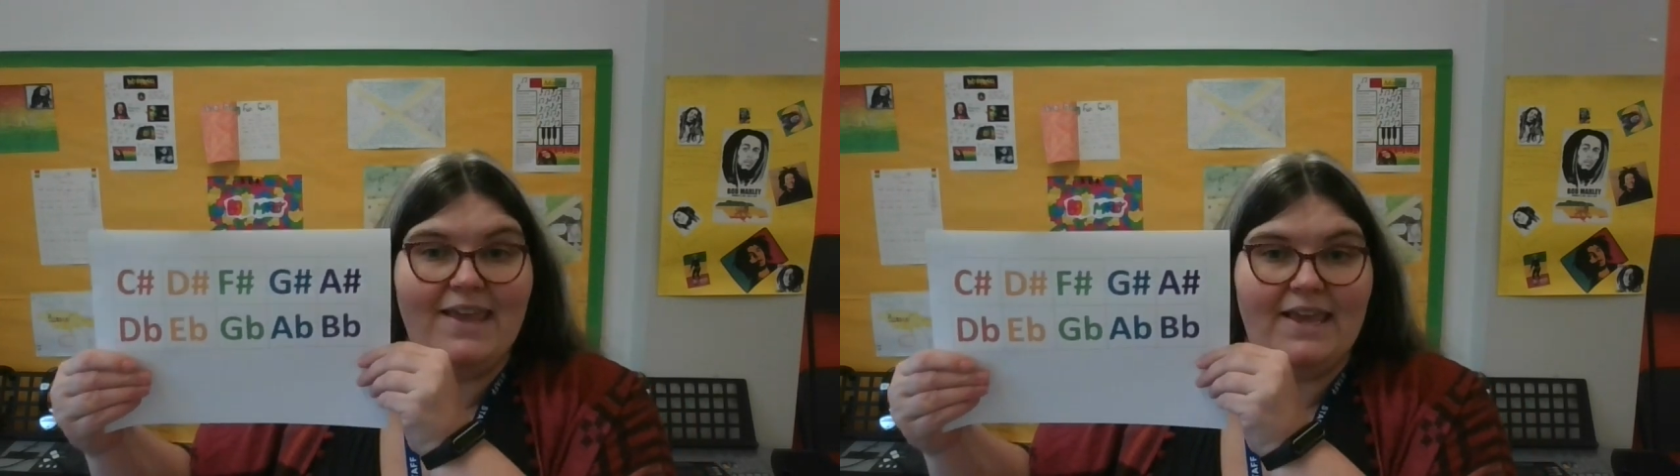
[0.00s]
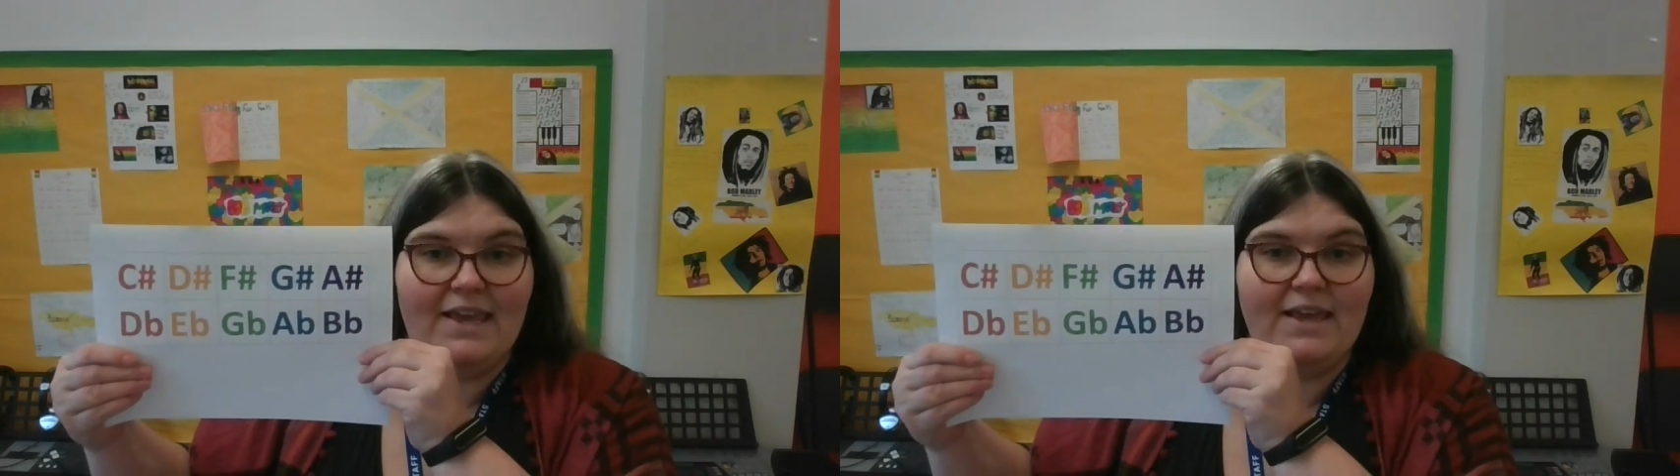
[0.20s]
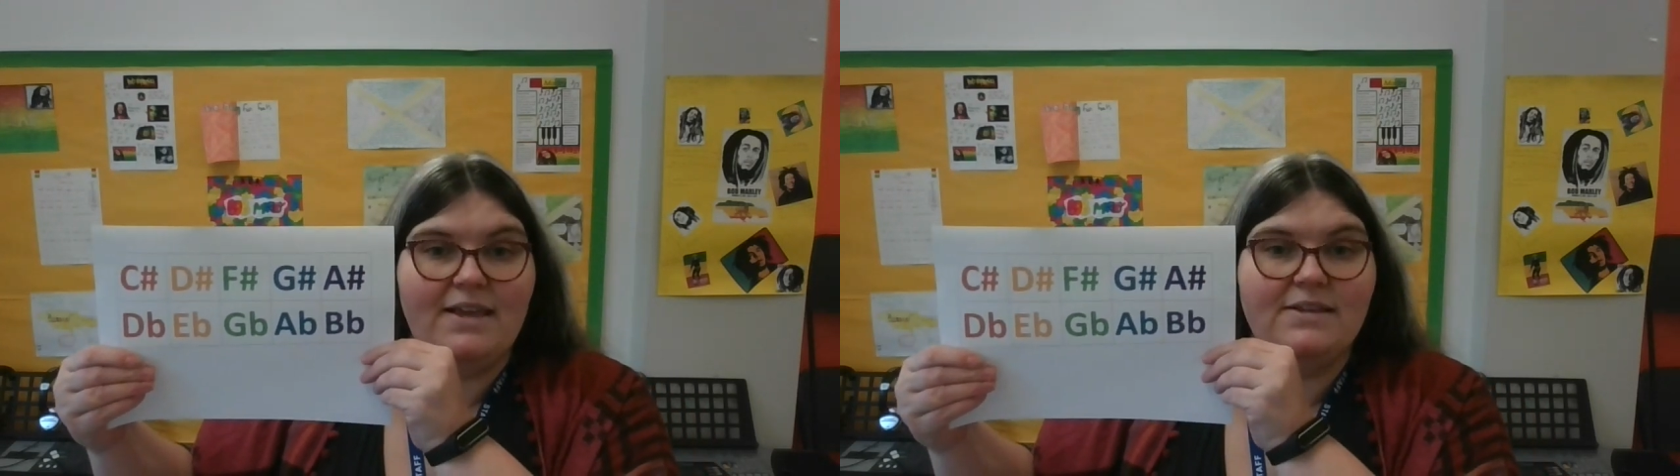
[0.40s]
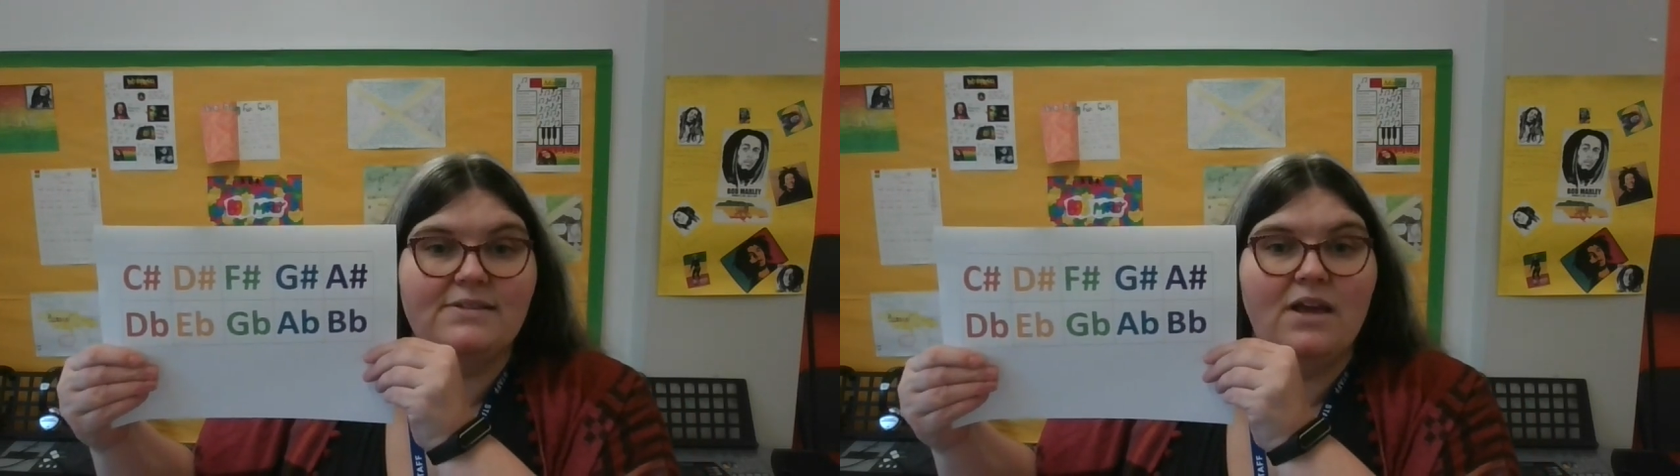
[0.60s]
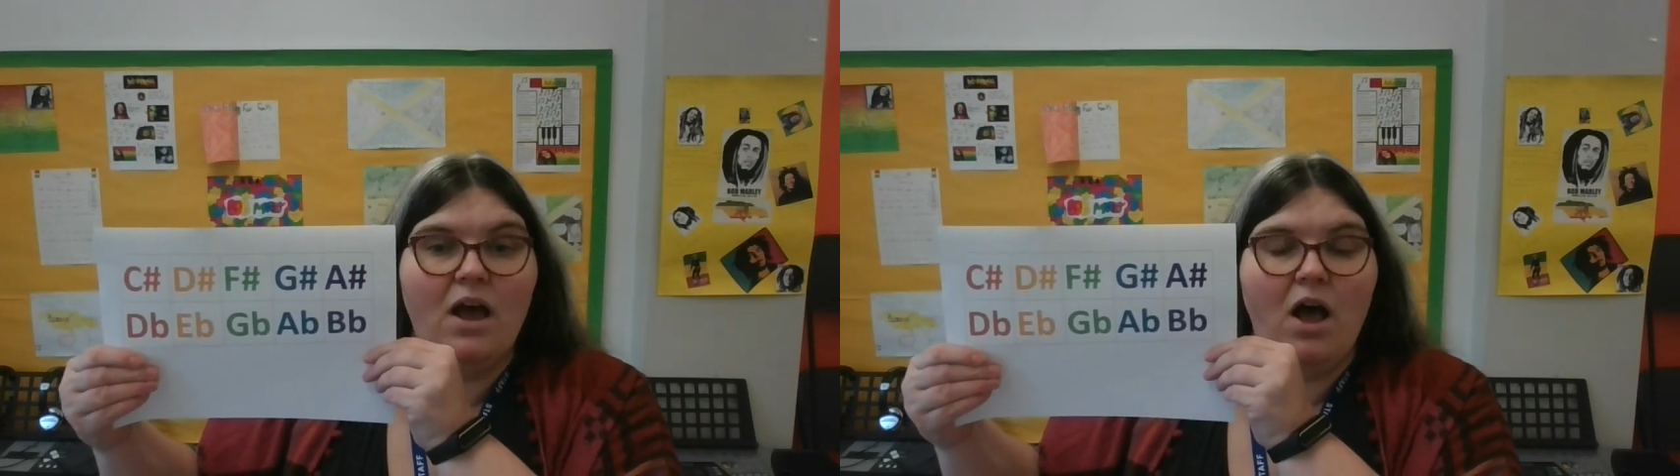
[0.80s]

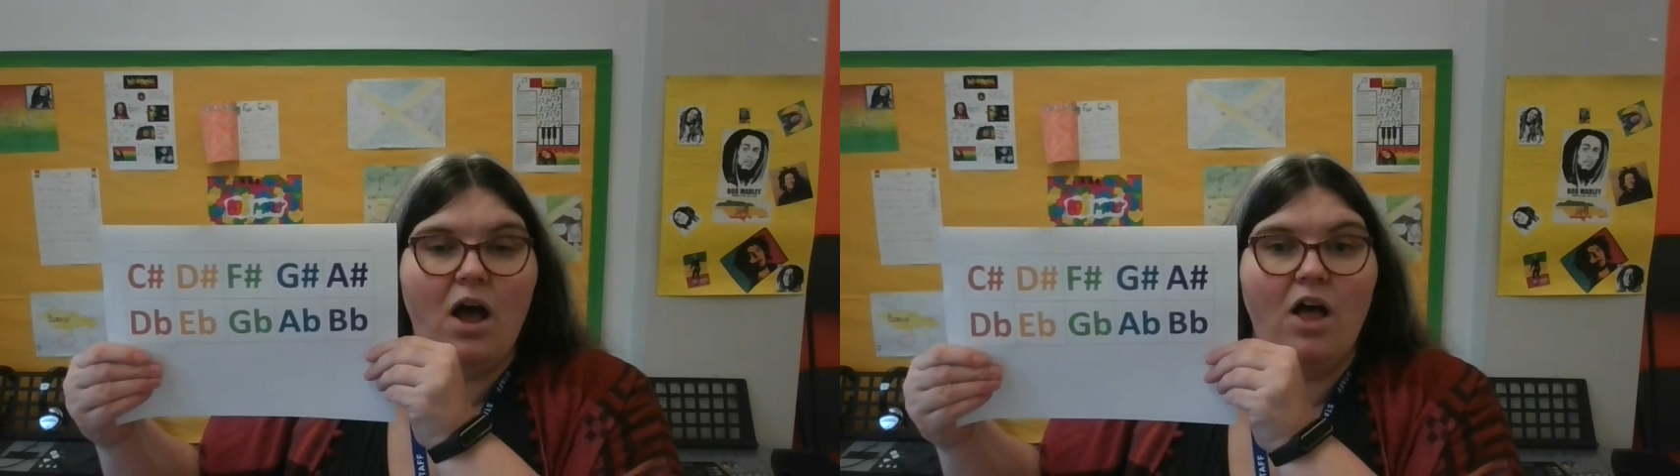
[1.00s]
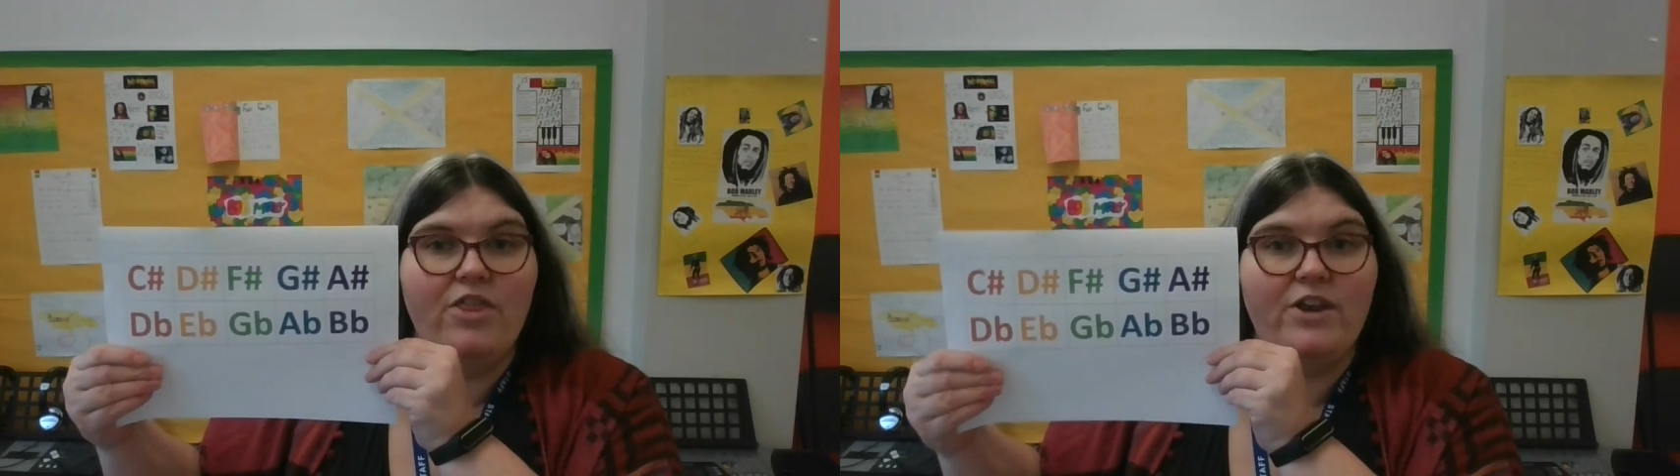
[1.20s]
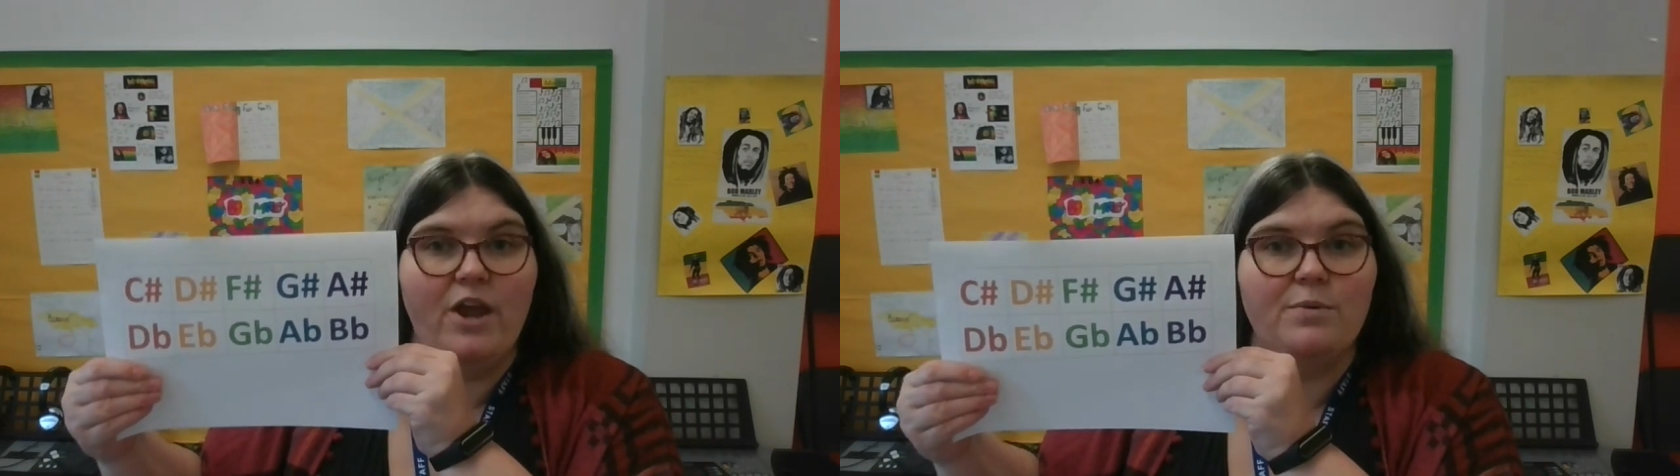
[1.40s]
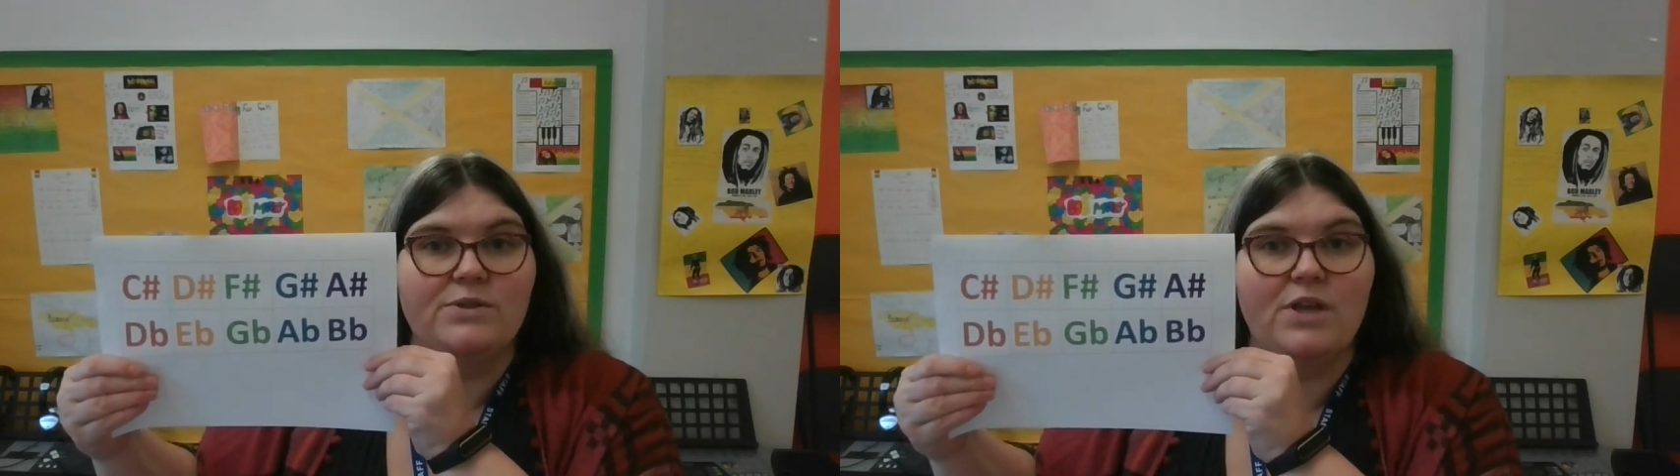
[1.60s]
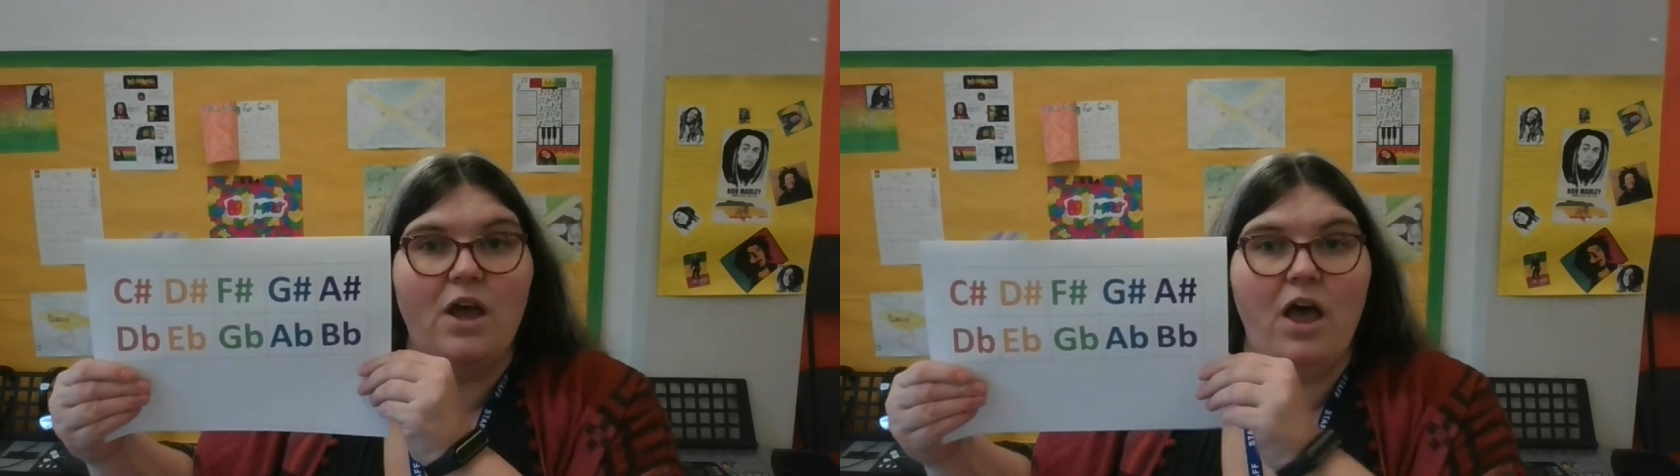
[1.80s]
these are the
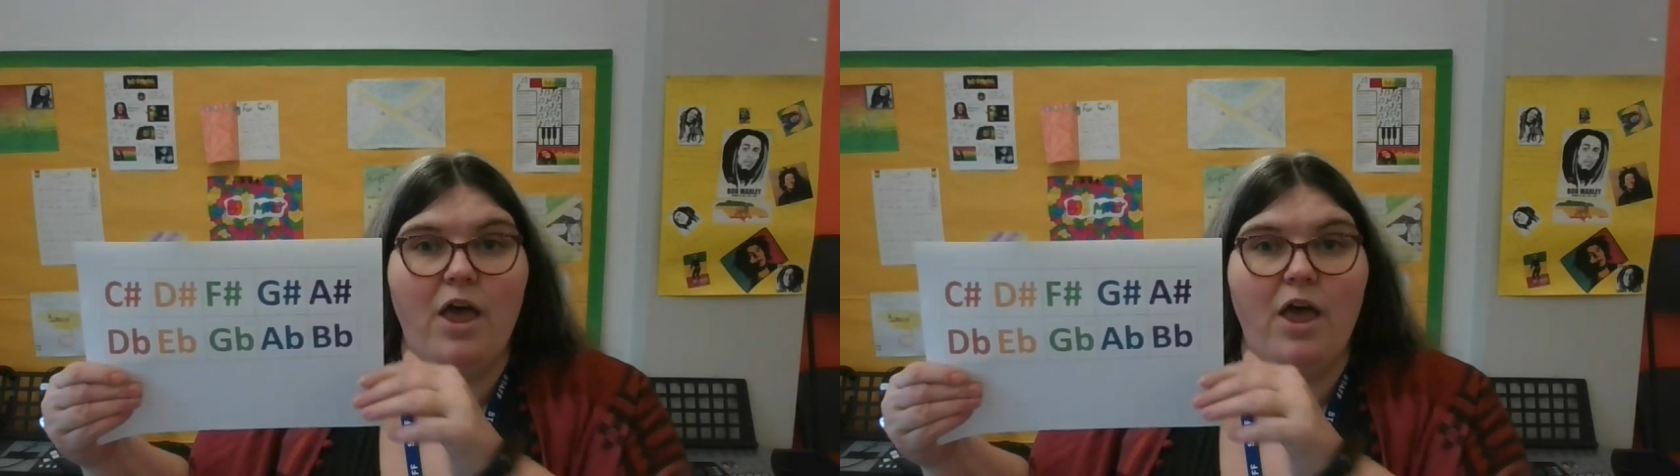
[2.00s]
notes,